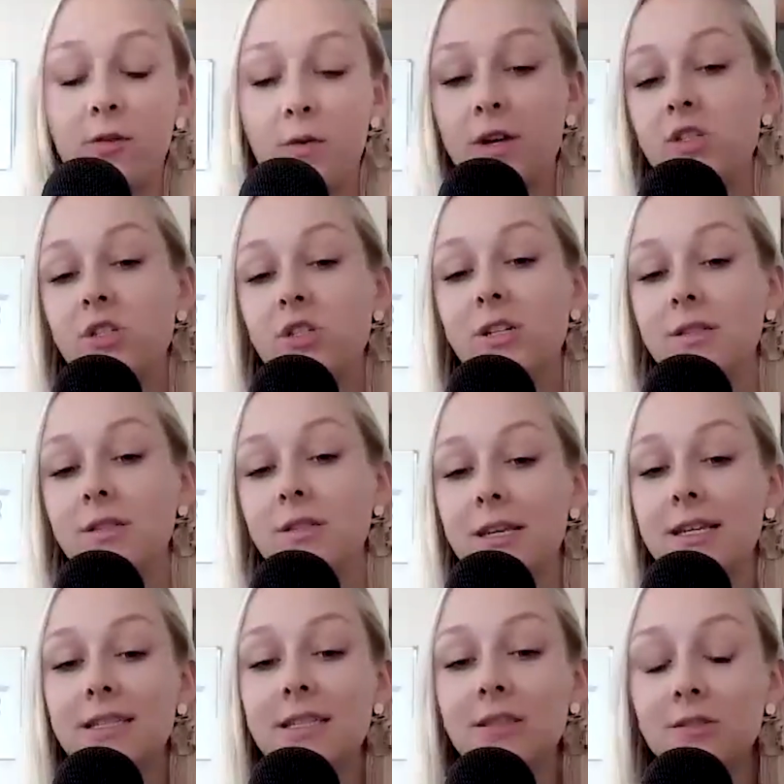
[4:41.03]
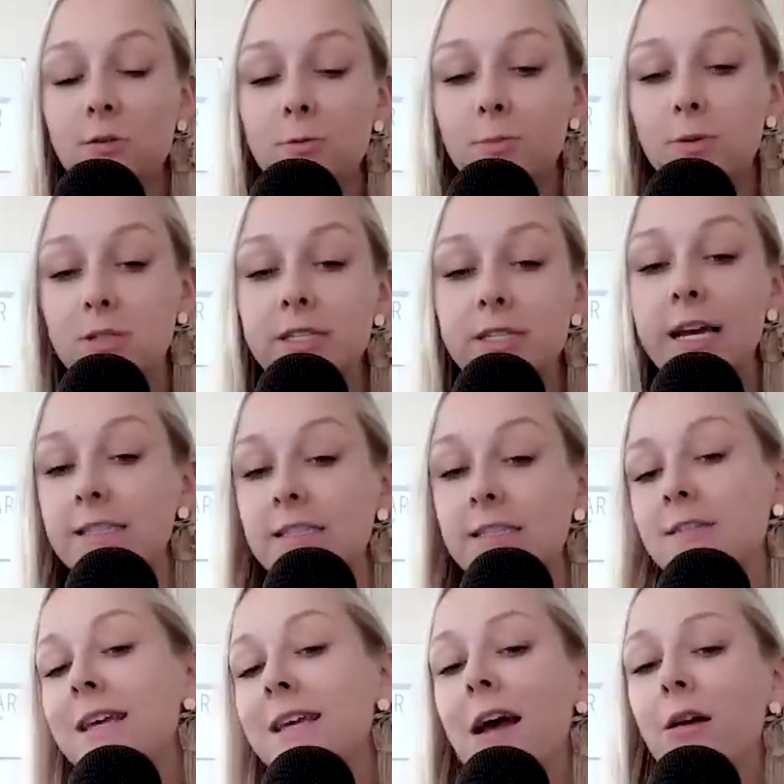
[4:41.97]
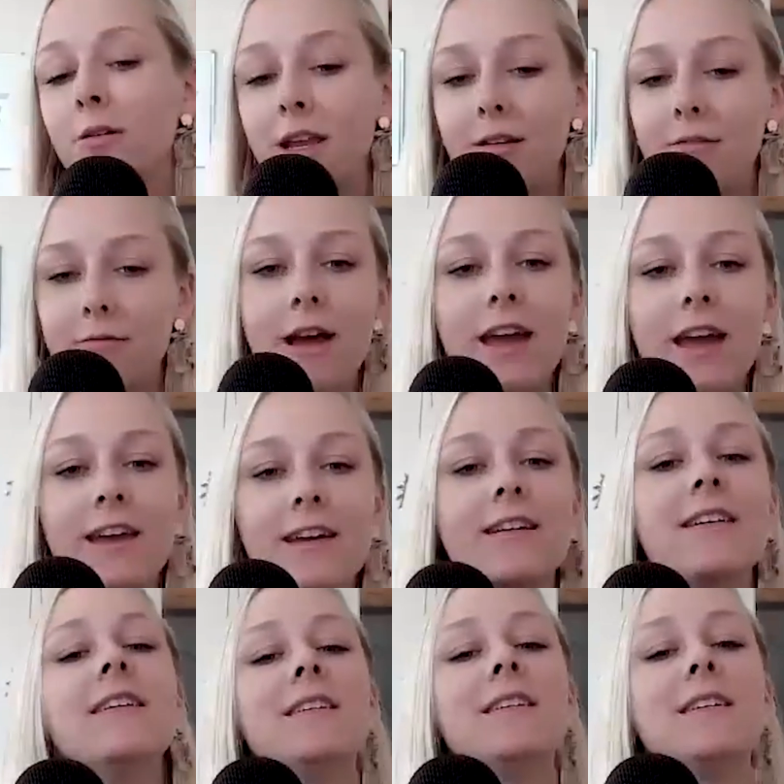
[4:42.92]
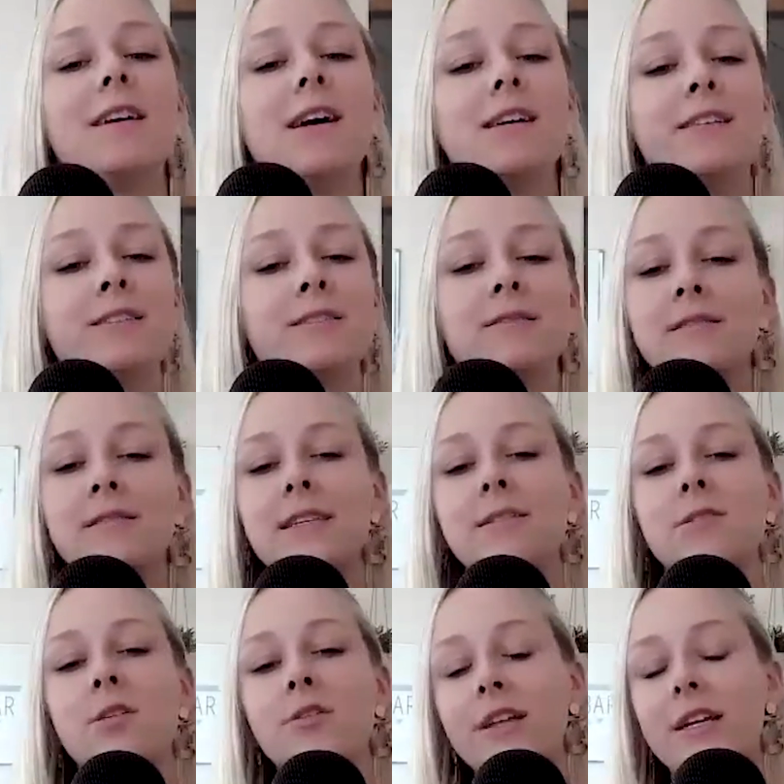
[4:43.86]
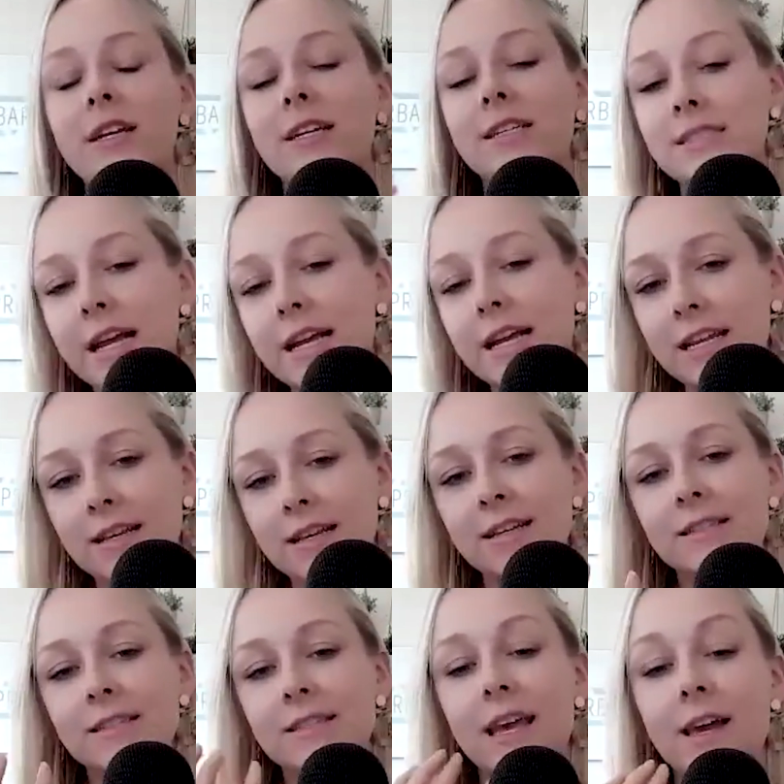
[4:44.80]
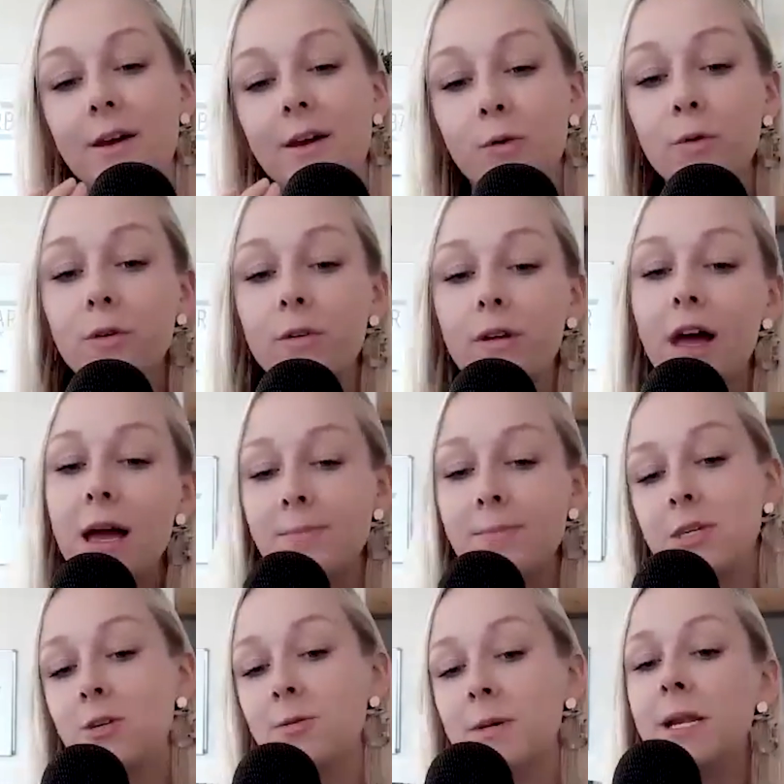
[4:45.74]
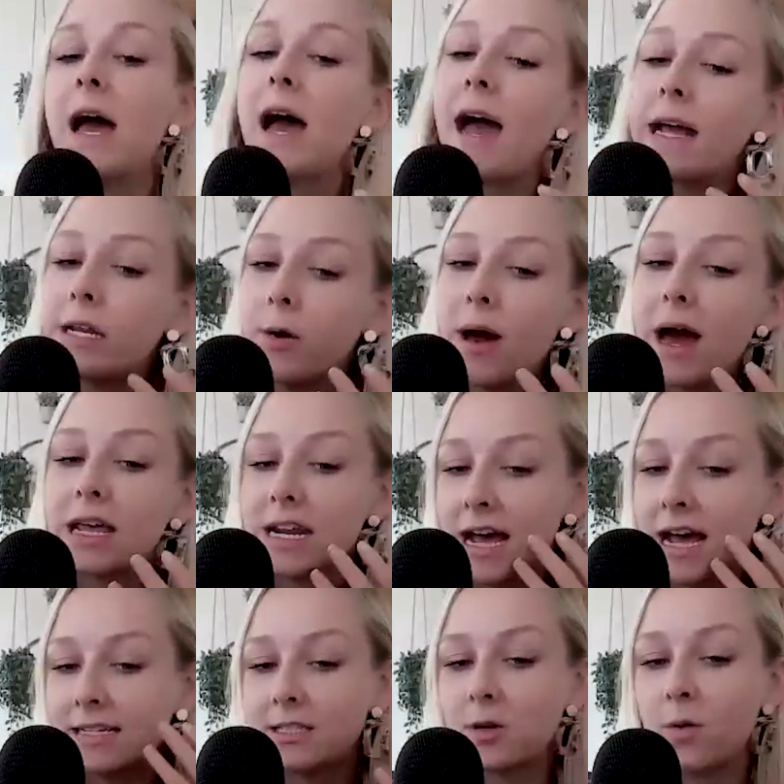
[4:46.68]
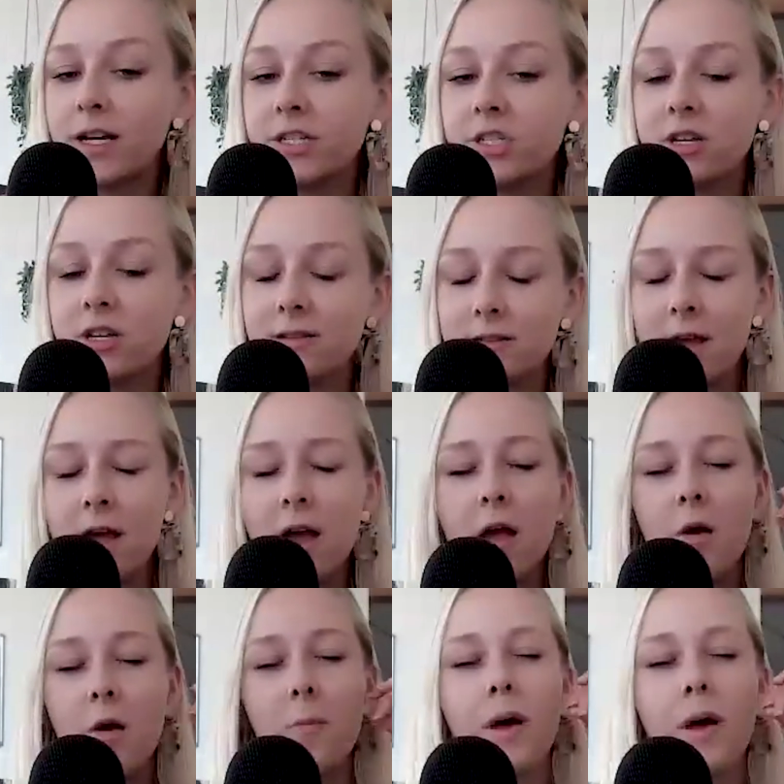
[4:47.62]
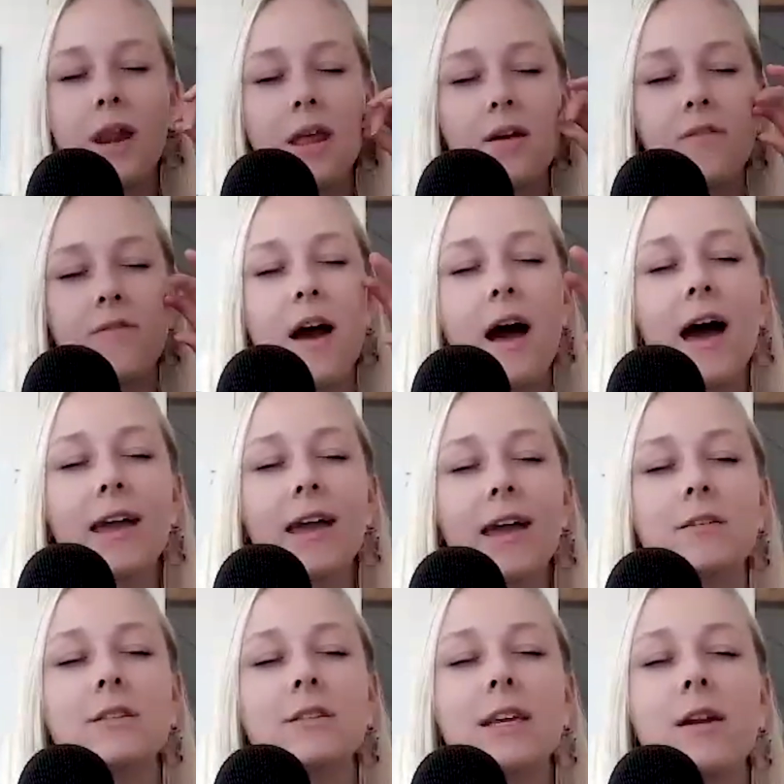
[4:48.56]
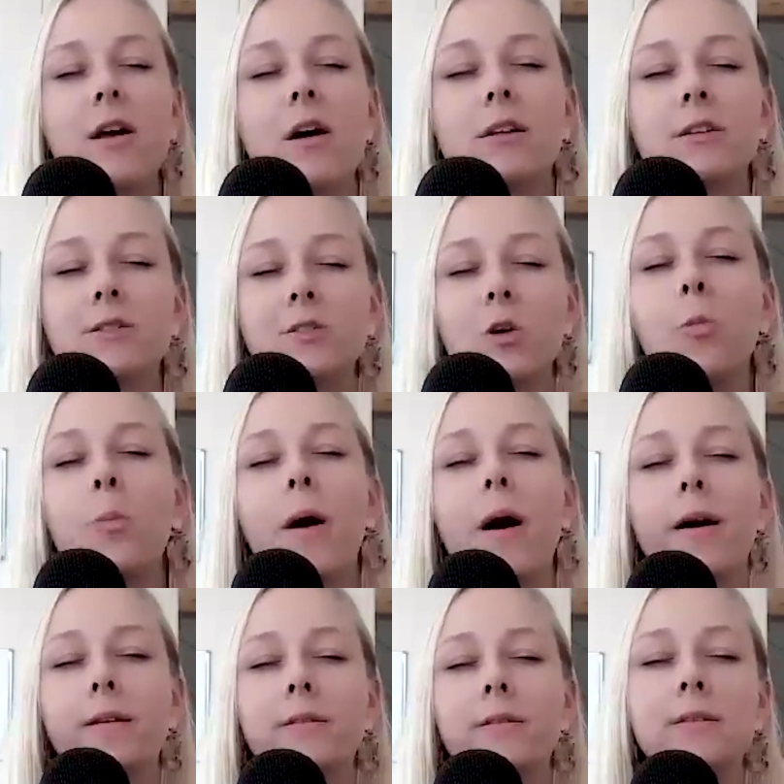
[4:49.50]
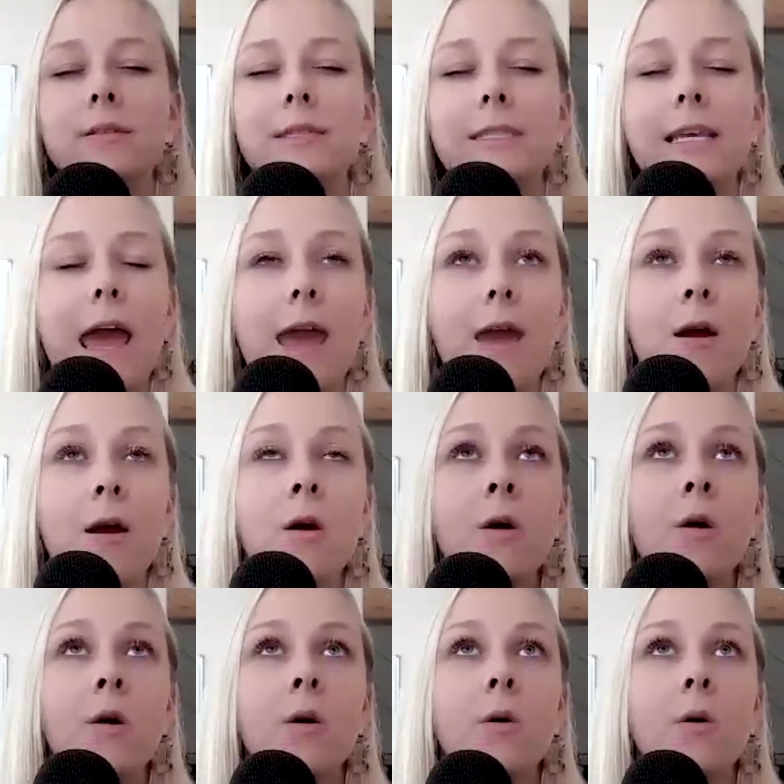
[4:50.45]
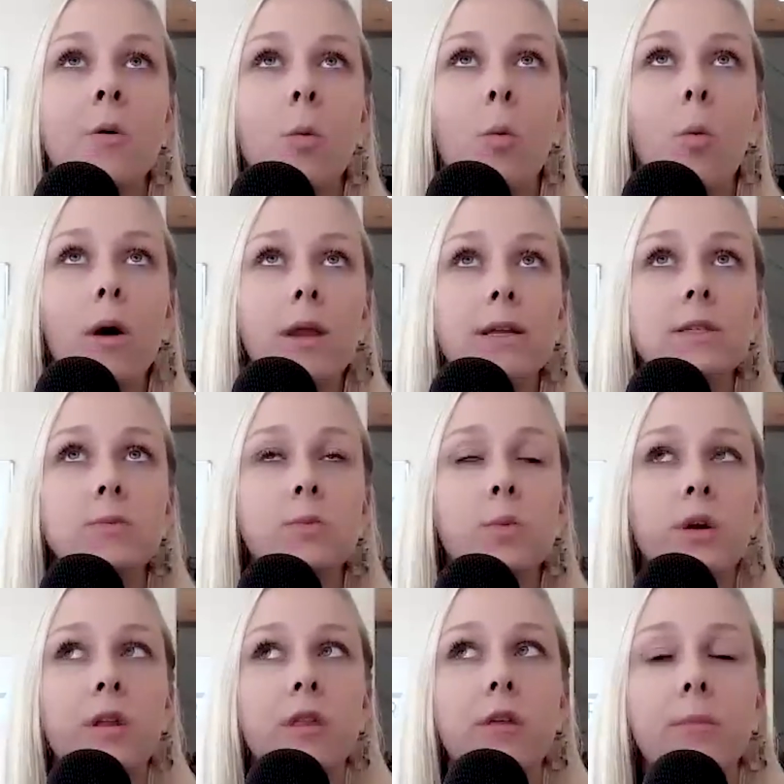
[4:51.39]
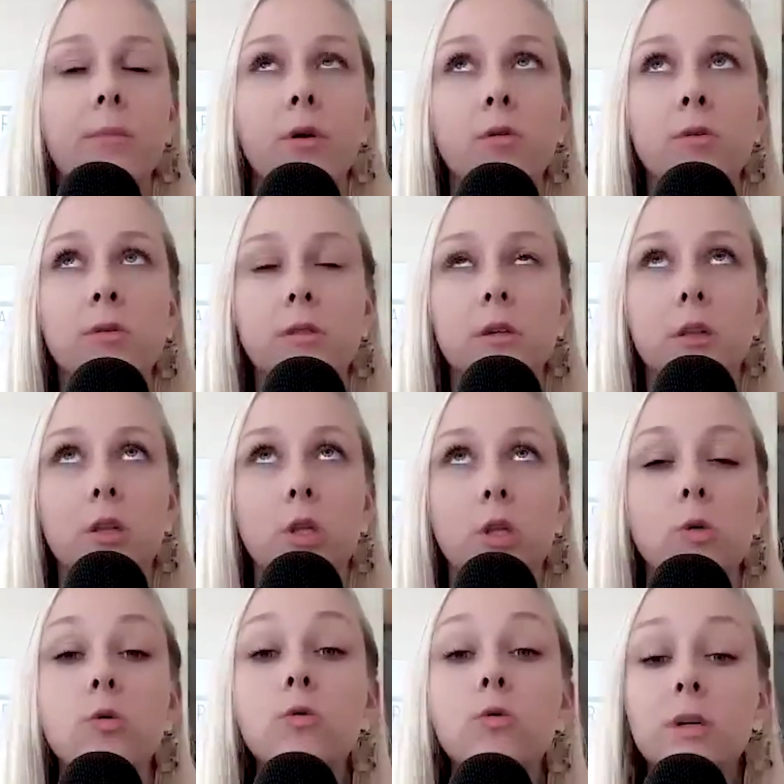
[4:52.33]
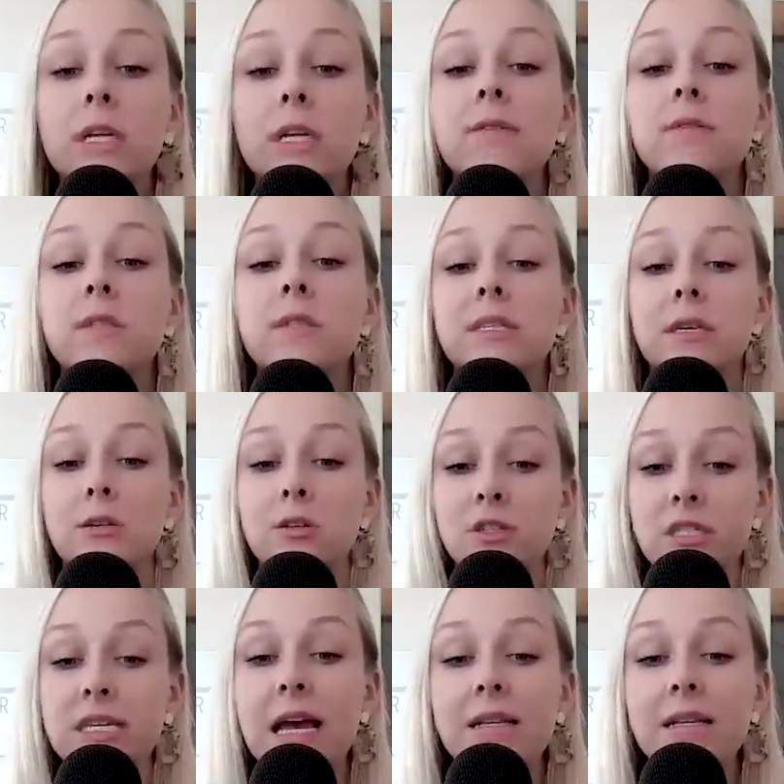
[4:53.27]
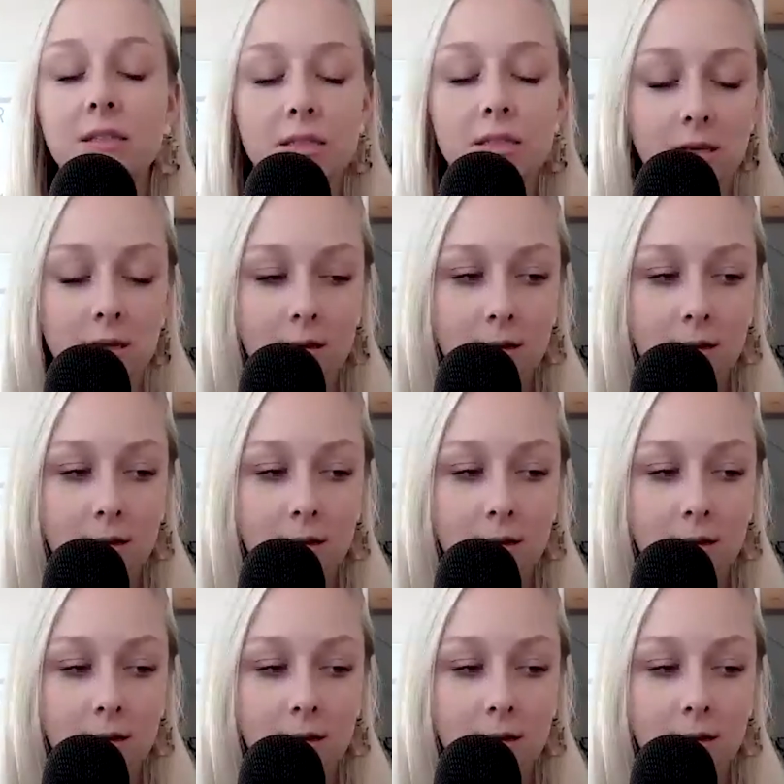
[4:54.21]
questions isn't super sexy sounding, right? It doesn't sound all that exciting. It's like, cool, I'm a human. I know how to ask questions. But if I could get on a soapbox and say, what is one of the most lucrative skill sets